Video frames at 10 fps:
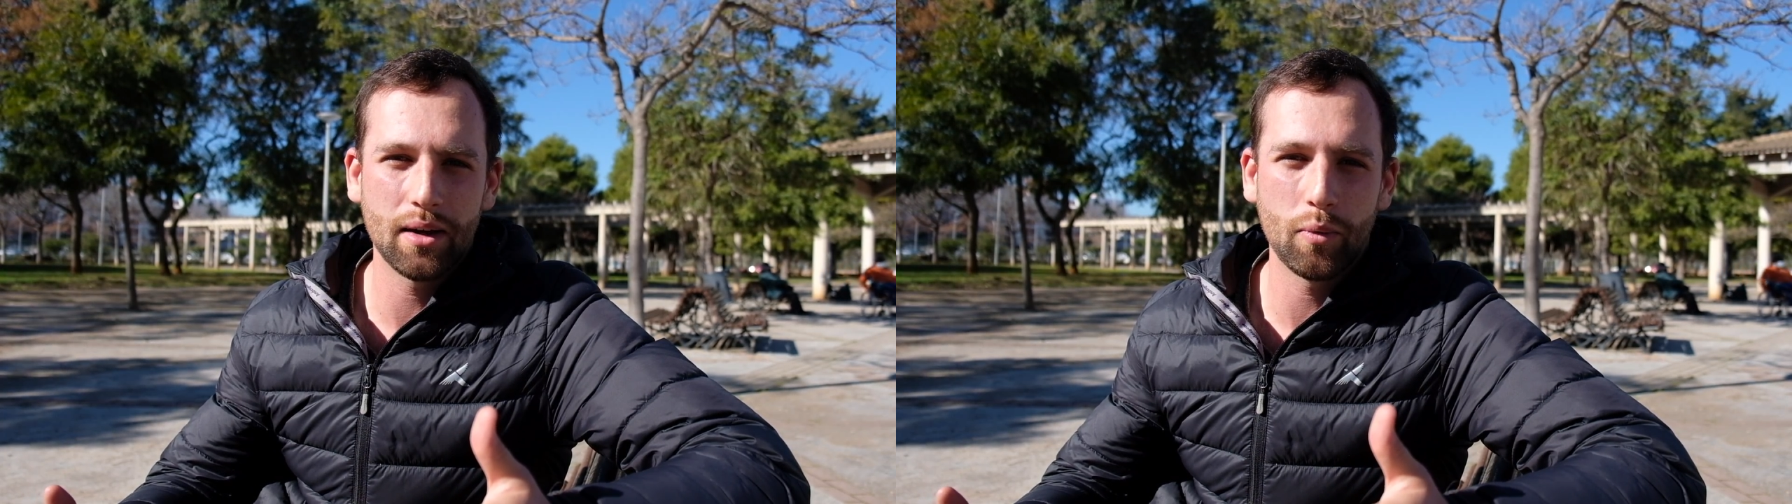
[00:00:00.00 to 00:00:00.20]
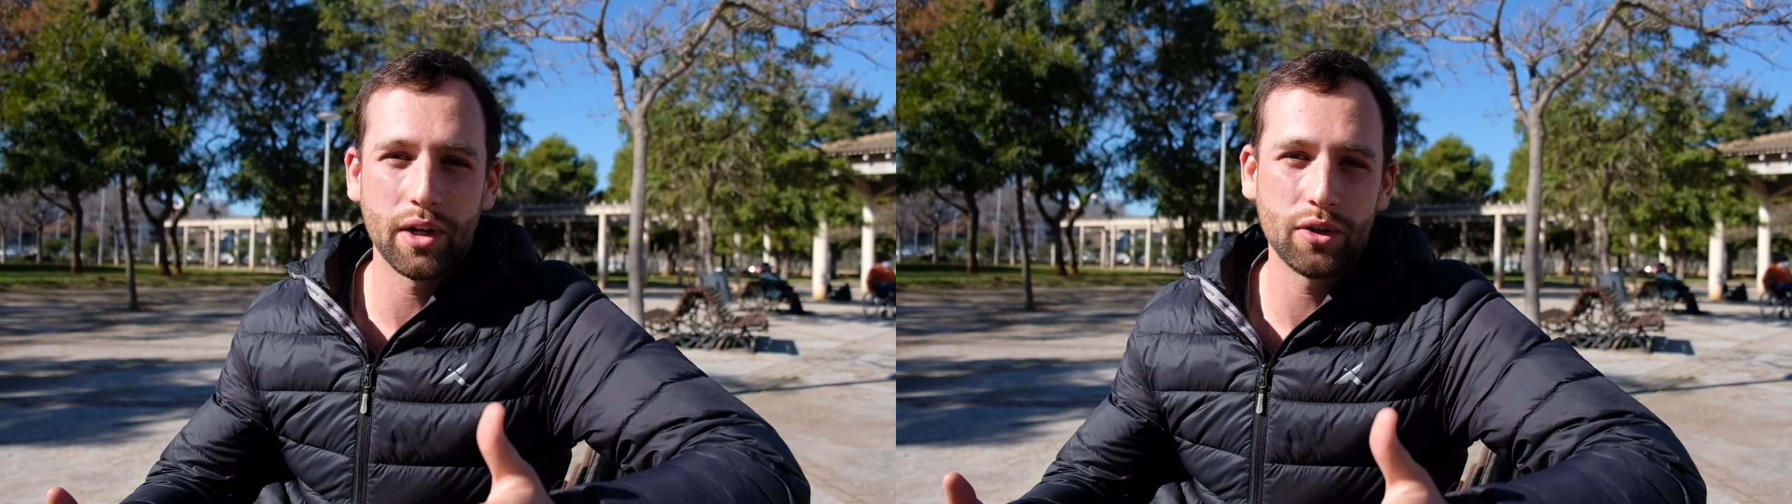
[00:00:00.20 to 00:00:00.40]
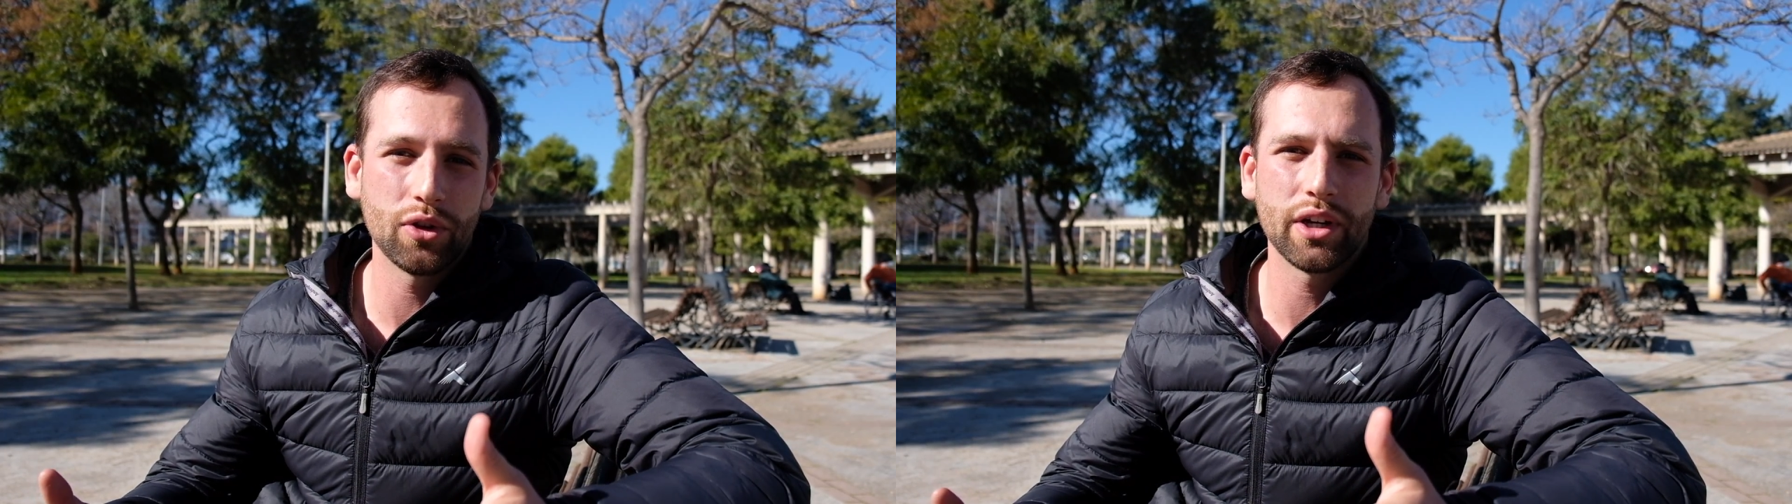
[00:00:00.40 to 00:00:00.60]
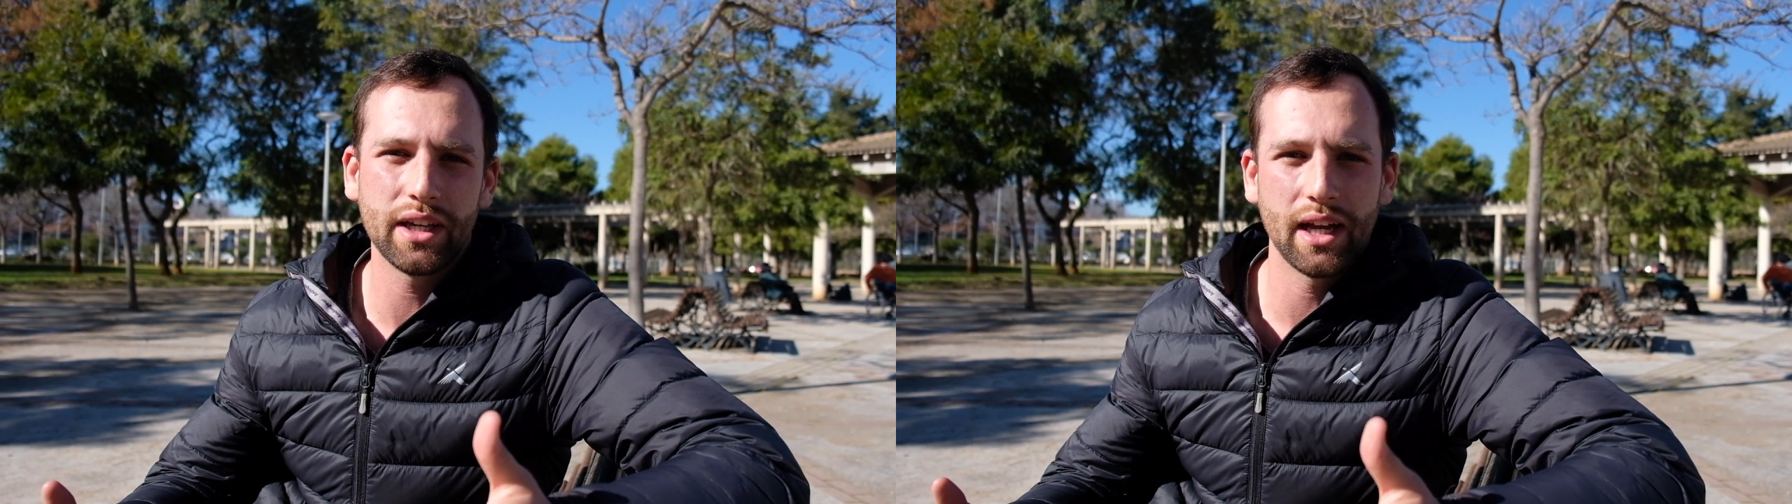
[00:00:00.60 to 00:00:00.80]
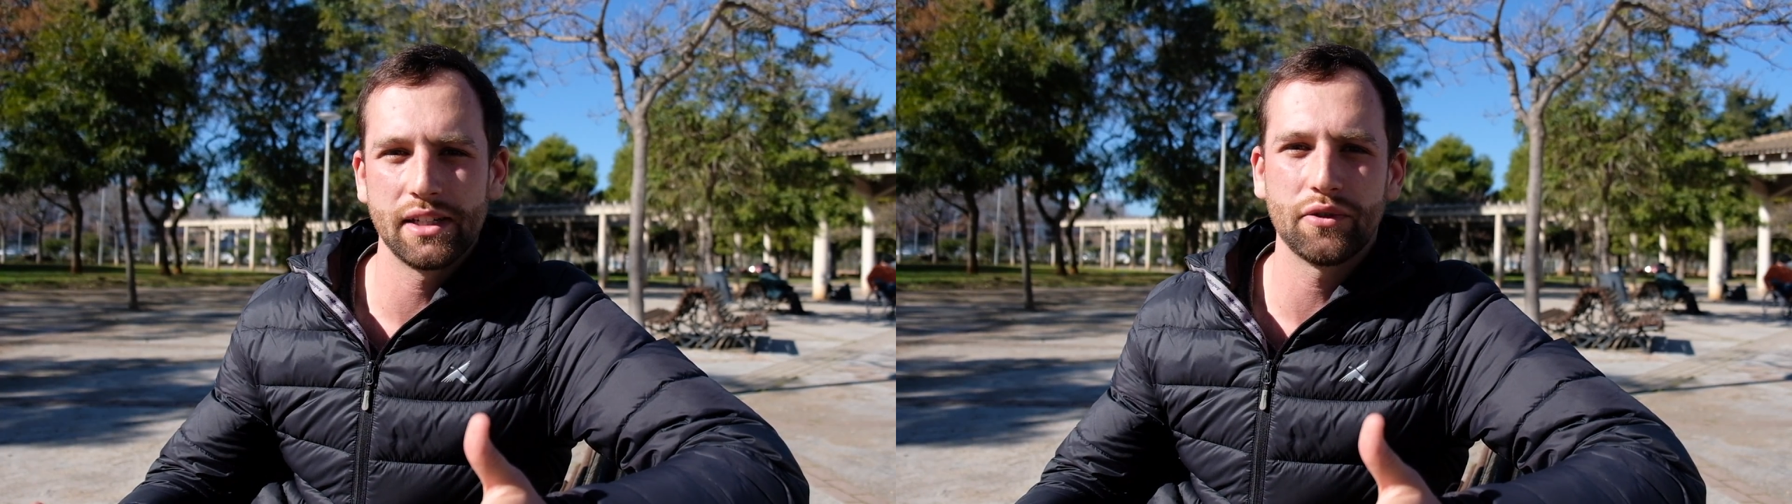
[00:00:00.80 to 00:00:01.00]
when you're
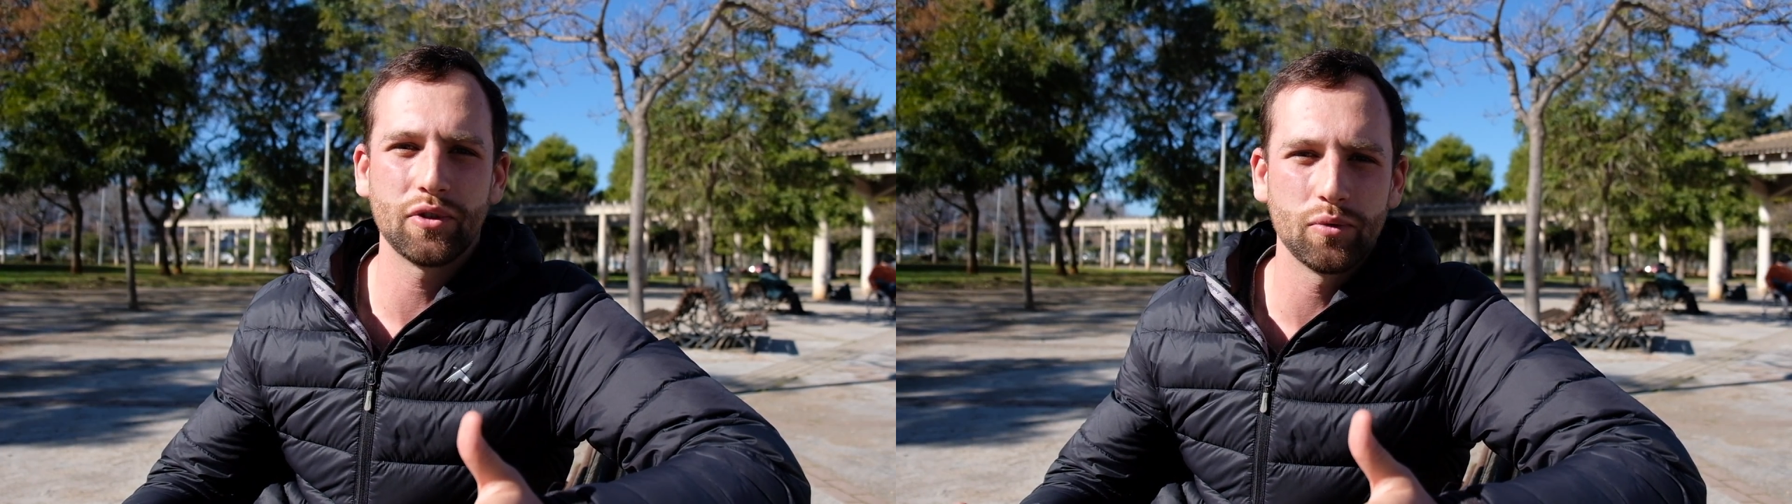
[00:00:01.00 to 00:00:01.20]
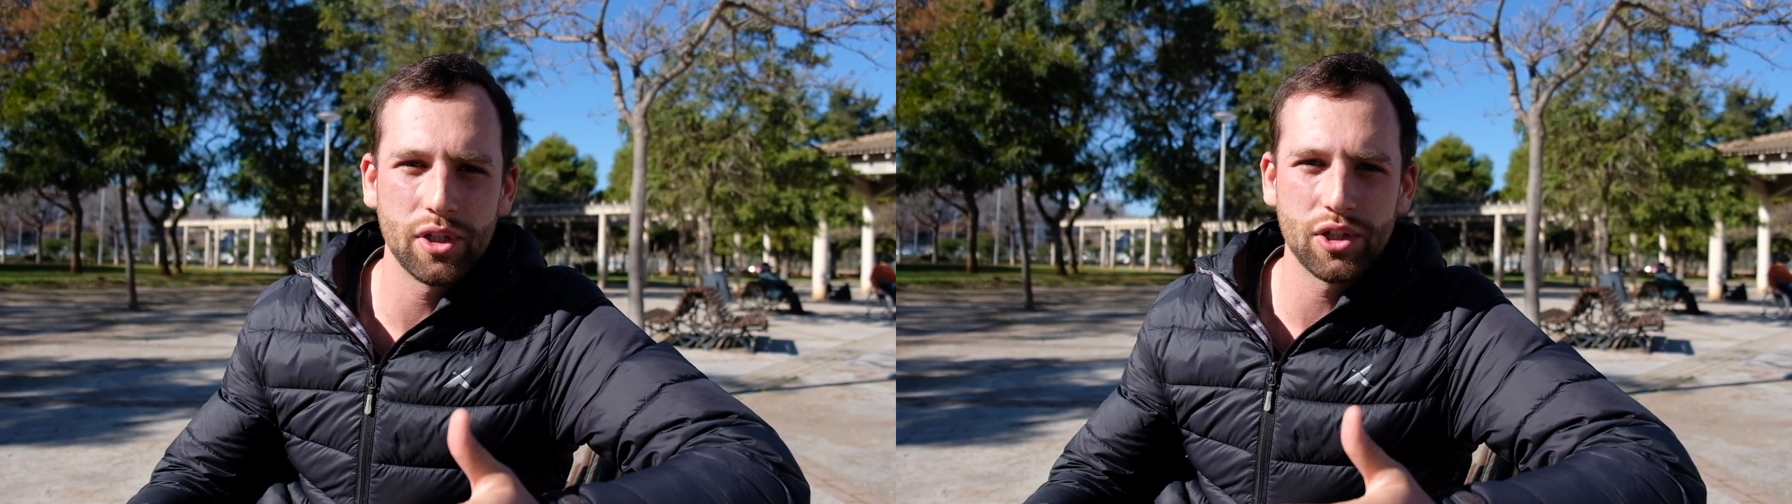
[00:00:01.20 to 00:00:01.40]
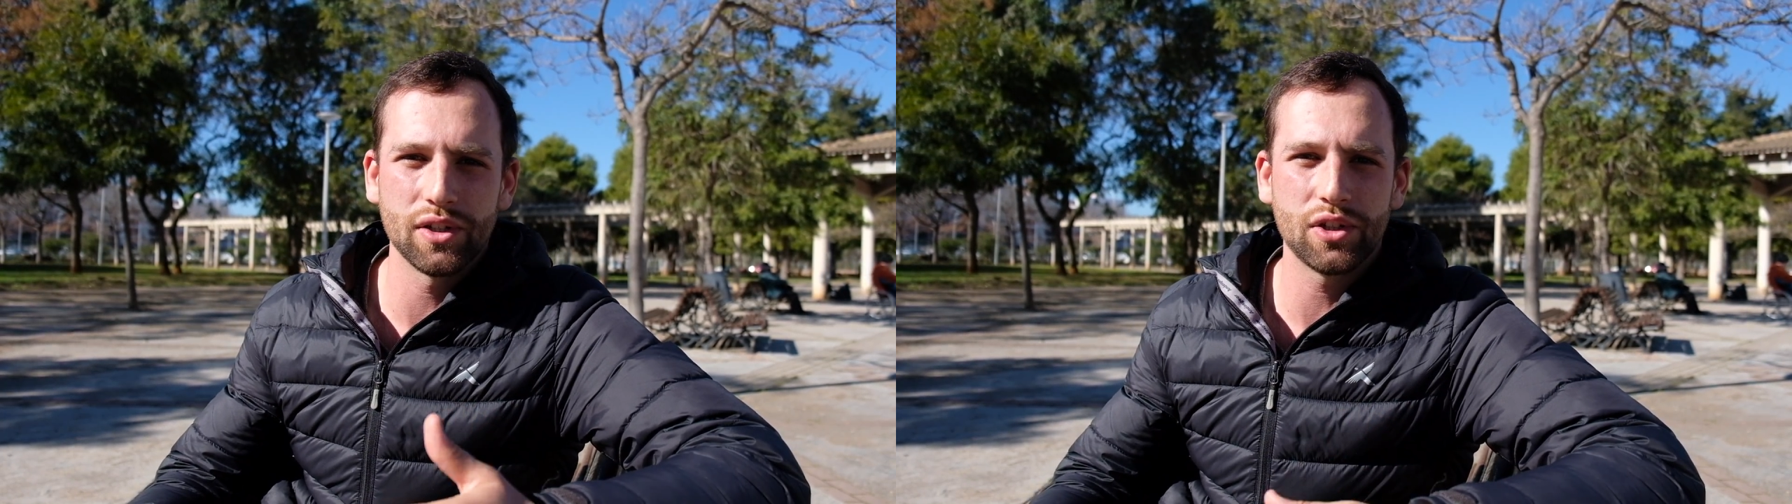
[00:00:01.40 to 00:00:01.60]
looking at different regions